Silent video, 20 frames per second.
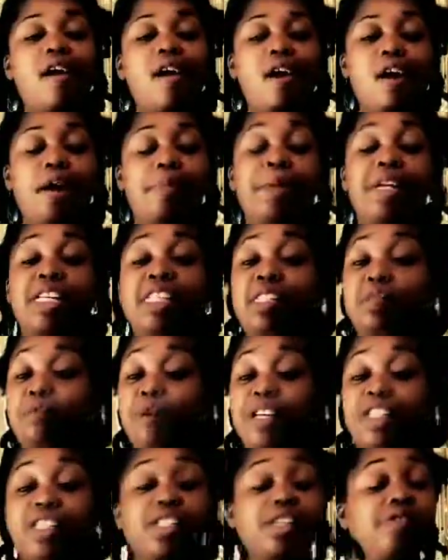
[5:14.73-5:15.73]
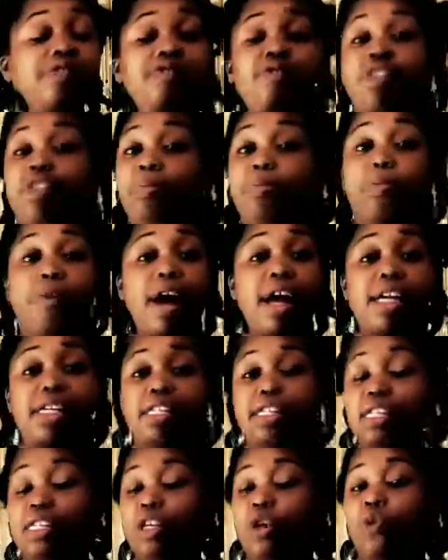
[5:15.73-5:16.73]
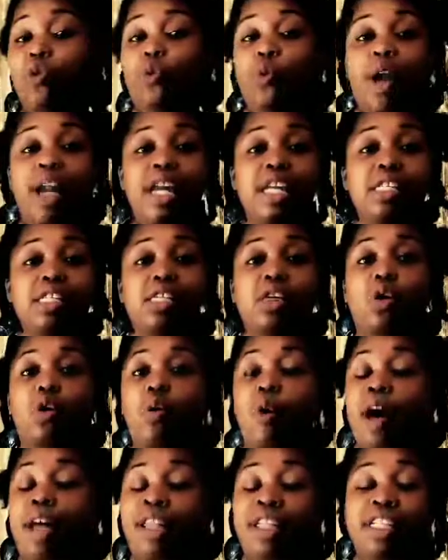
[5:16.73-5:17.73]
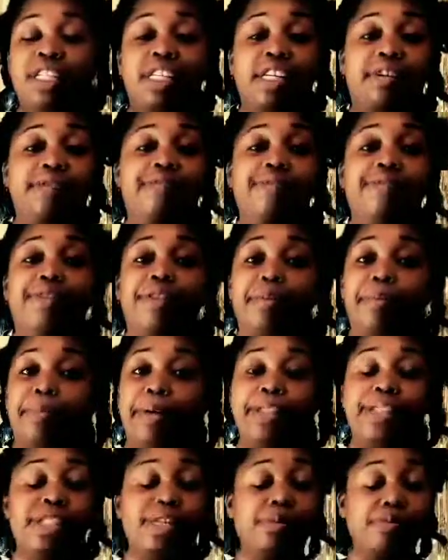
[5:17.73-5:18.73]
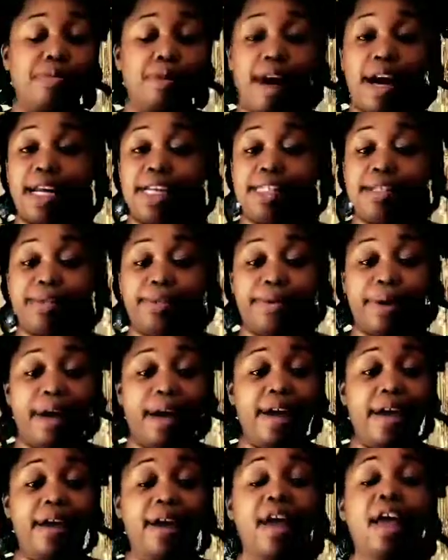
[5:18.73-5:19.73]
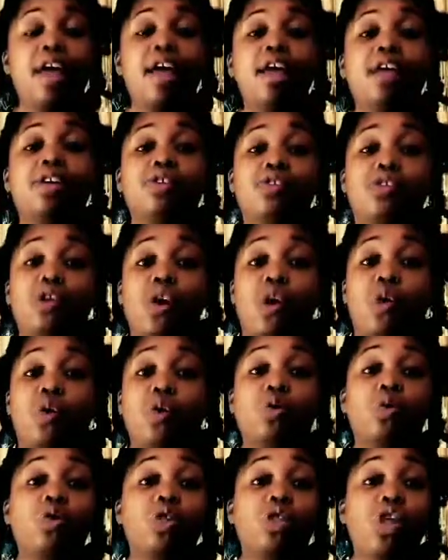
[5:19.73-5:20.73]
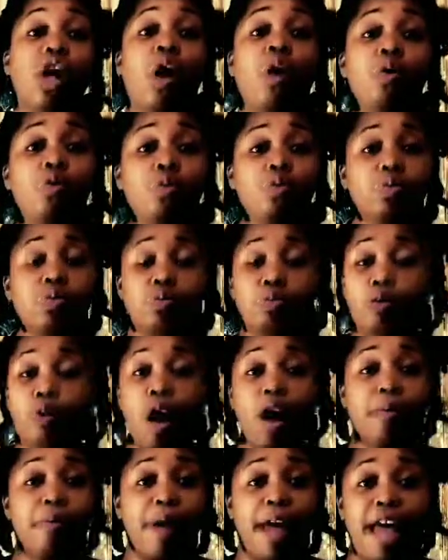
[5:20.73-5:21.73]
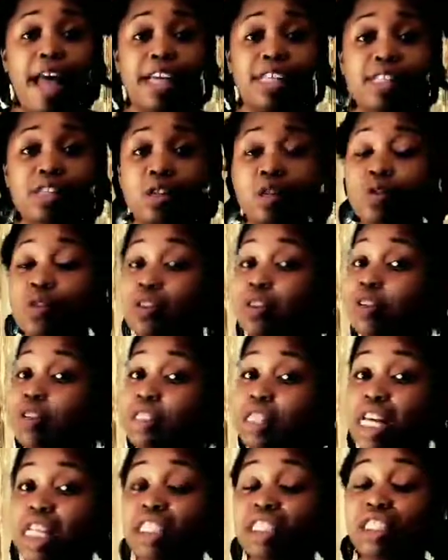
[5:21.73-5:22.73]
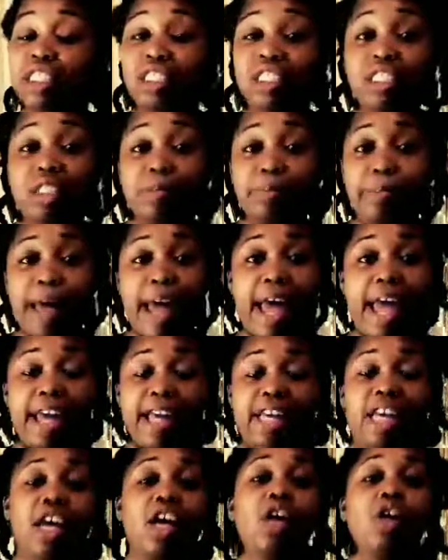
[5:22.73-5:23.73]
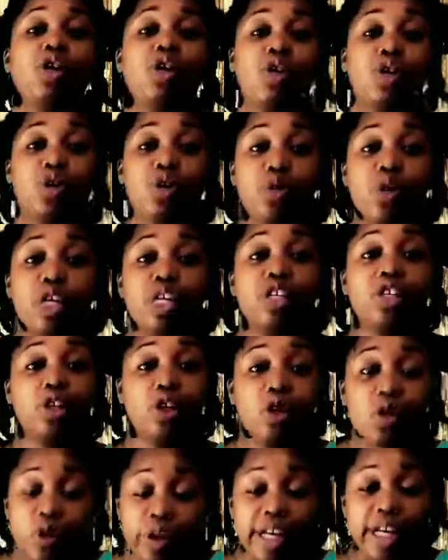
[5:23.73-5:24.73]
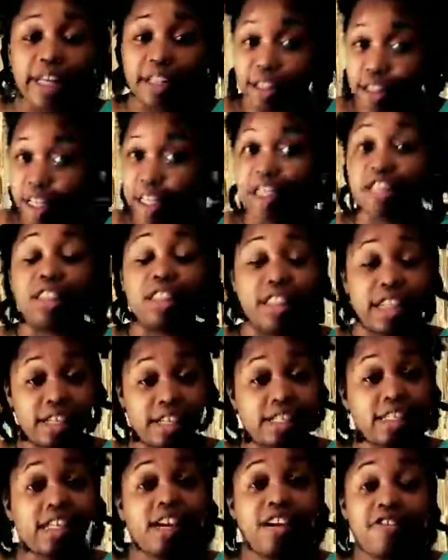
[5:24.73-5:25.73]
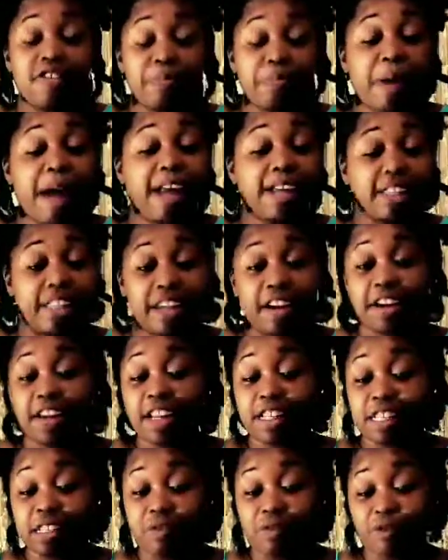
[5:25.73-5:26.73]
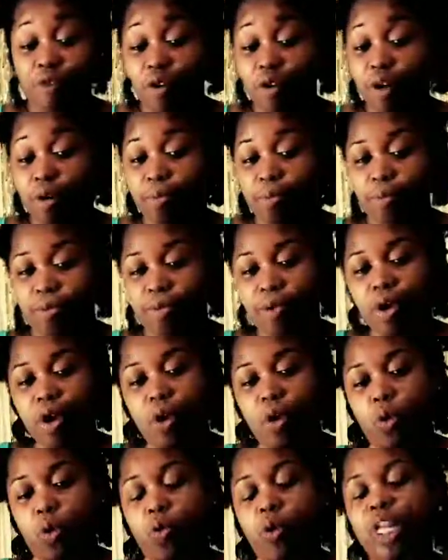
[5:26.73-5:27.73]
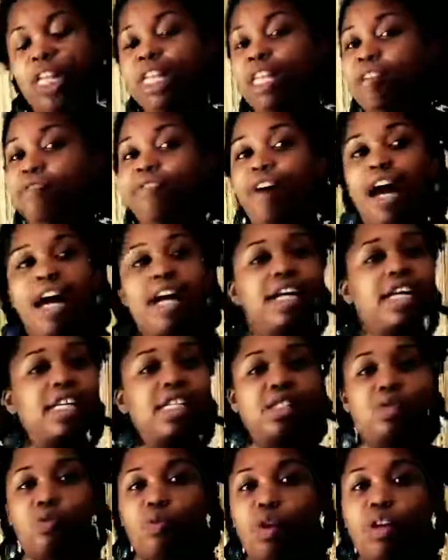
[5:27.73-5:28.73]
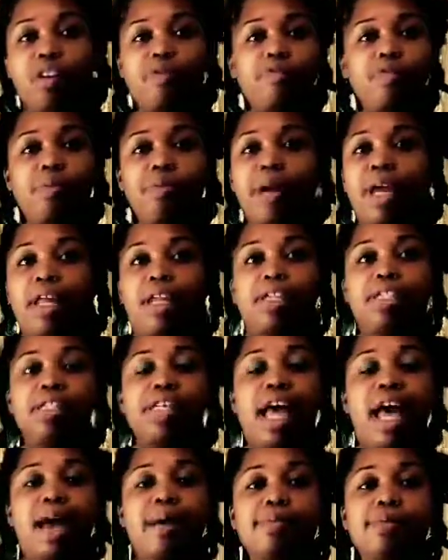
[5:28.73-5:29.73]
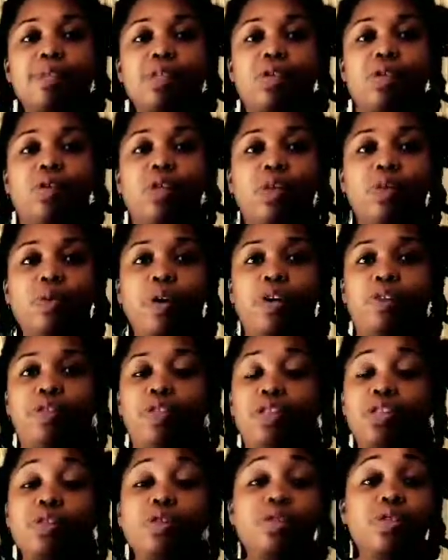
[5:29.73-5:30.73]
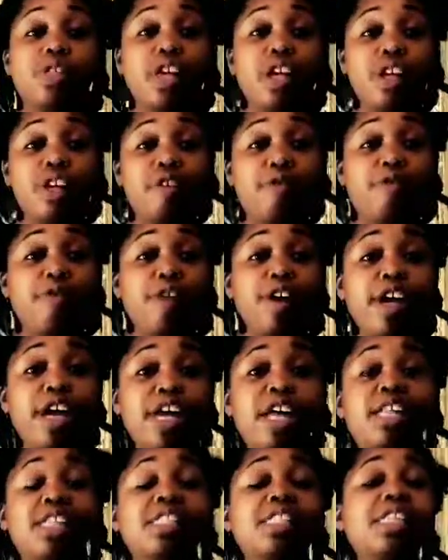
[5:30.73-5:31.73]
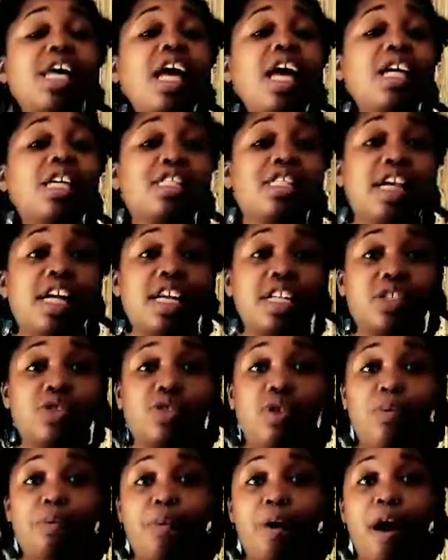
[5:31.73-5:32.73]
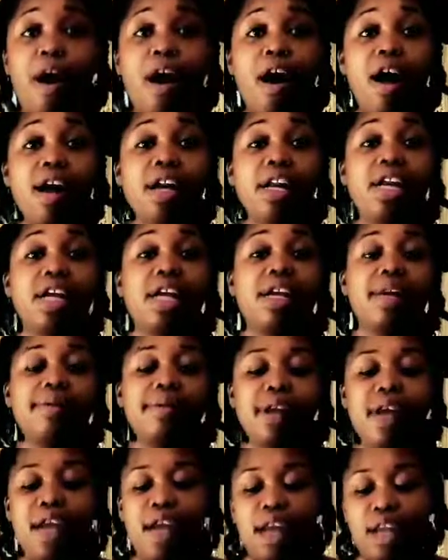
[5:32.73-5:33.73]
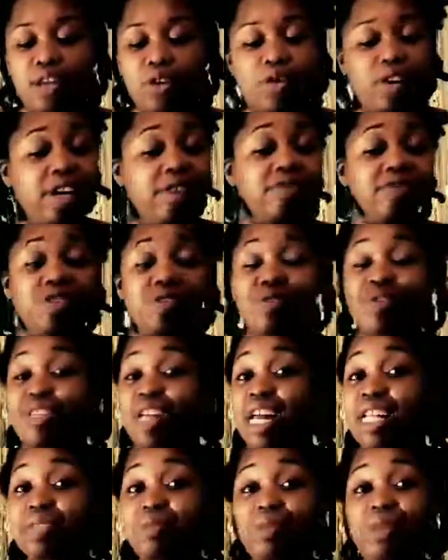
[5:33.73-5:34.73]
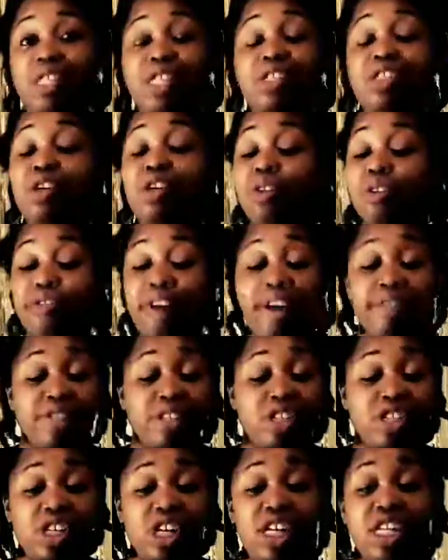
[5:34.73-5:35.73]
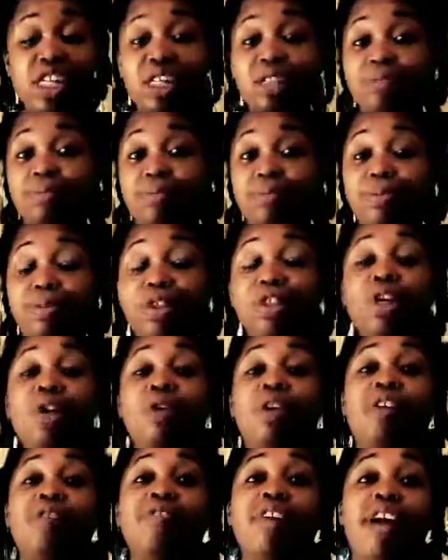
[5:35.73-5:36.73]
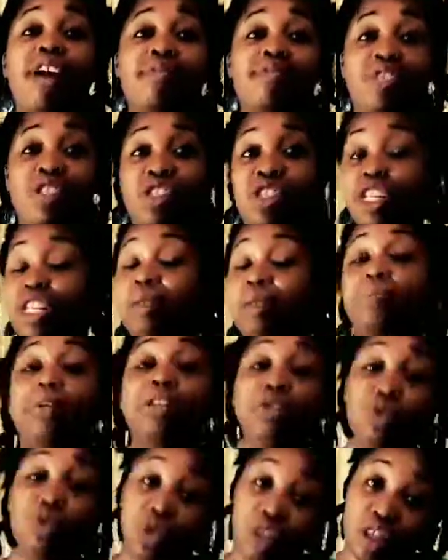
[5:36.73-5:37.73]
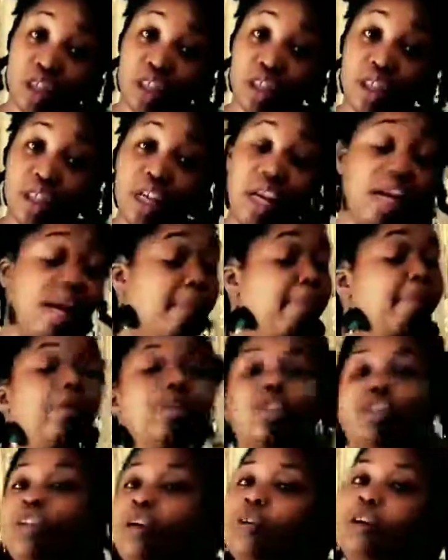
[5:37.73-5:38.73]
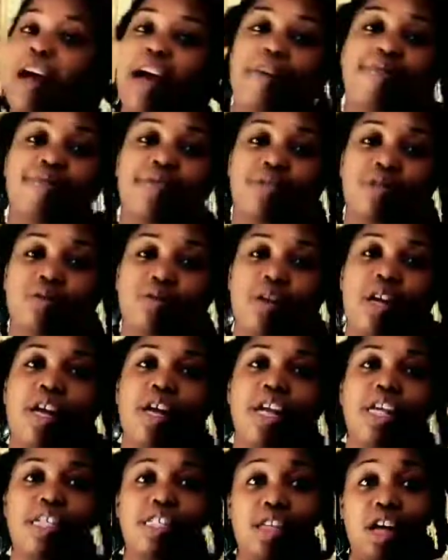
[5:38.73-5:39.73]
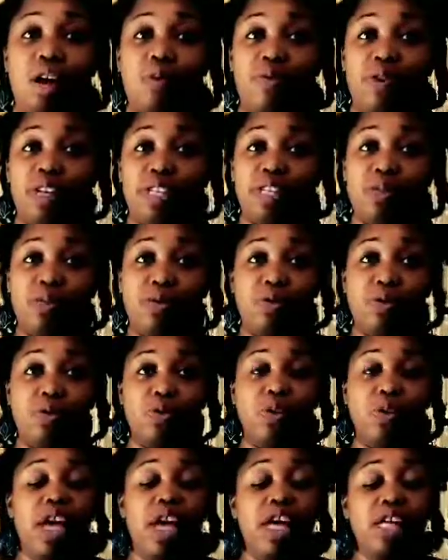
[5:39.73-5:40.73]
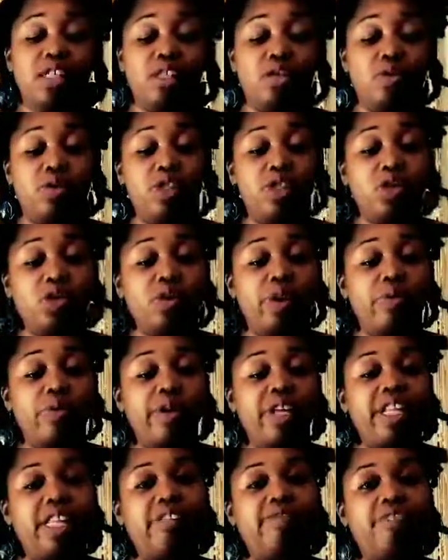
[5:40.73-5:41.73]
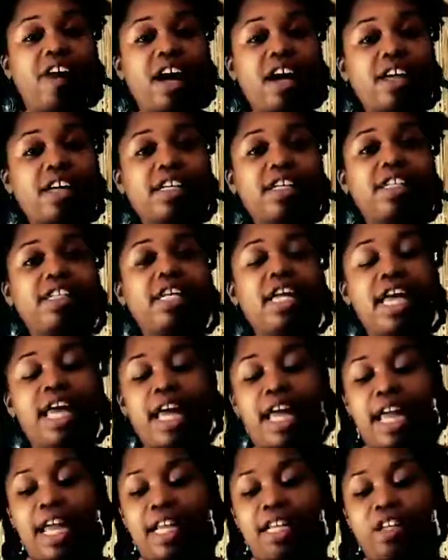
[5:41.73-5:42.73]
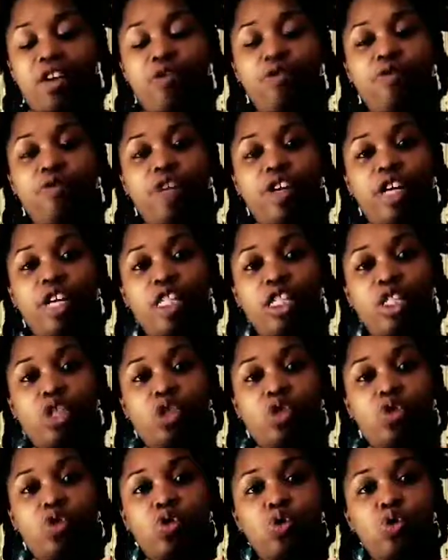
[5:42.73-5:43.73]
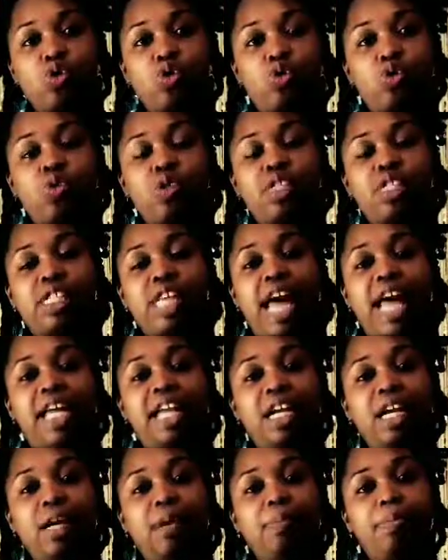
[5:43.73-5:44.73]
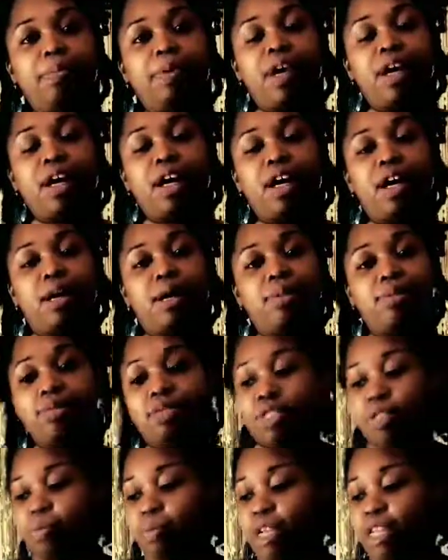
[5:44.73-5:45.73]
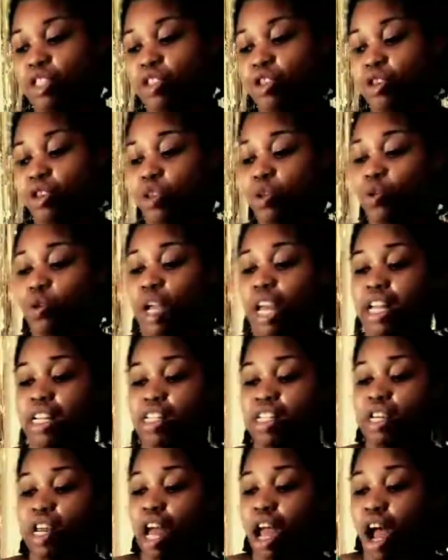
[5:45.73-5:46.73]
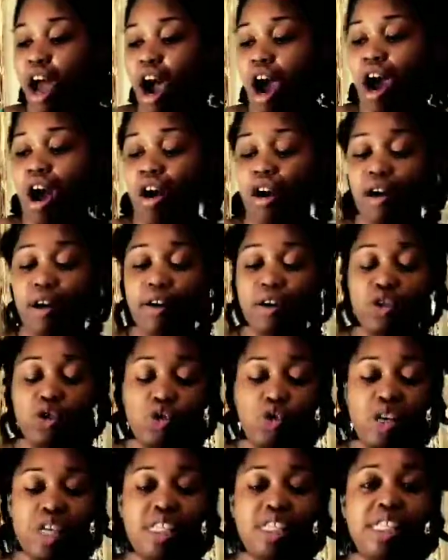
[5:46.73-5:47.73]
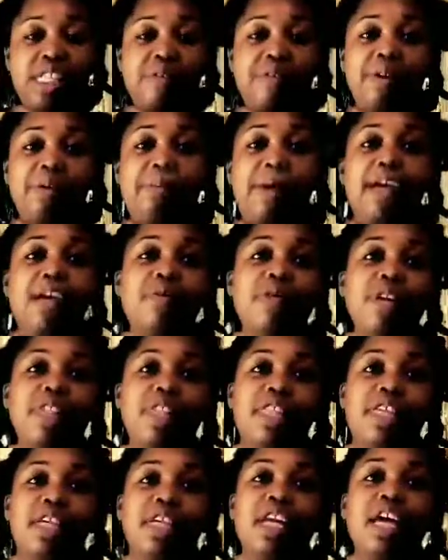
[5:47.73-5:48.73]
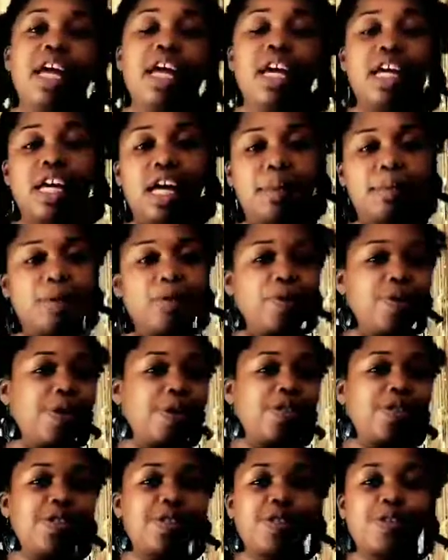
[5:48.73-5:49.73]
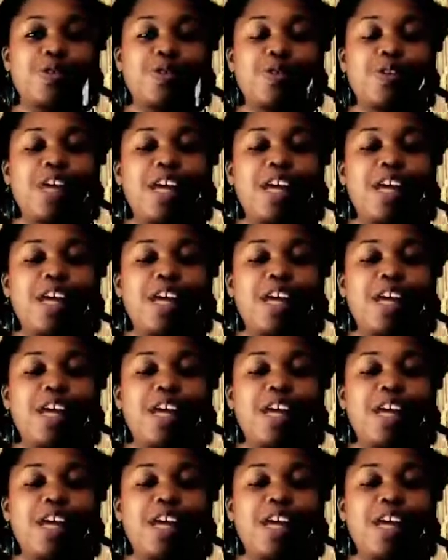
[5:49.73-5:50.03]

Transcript: And especially for the price. Great quality for the budget price, okay? So don't walk past those little sections in the back. You can do it. There's stuff back there that's affordable. Wheatley Vodka is one of them, and it's absolutely worth it. So tell your friends, take it to a party. You can even do shots with this. You don't even have to chill it. You don't even have to chill it, but you could, but you don't have to. It's already smooth. So enjoy Wheatley Vodka, and don't forget to sign up to make sure you catch our drinks that we make with it coming real soon.